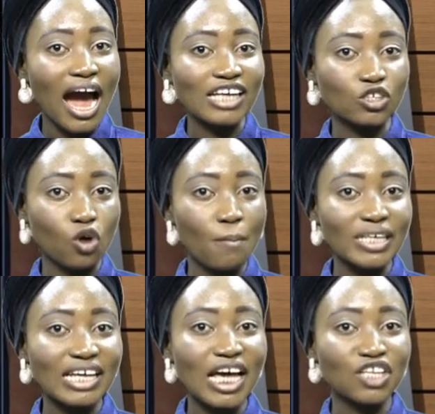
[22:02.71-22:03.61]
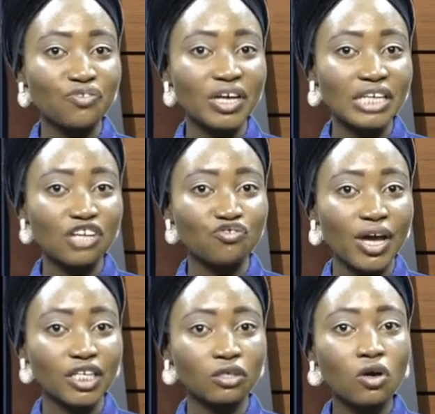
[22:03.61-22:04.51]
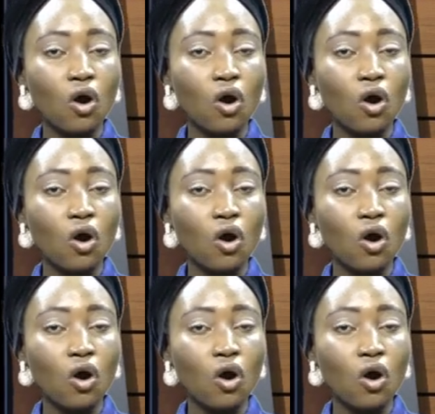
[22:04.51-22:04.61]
has commenced a three-day training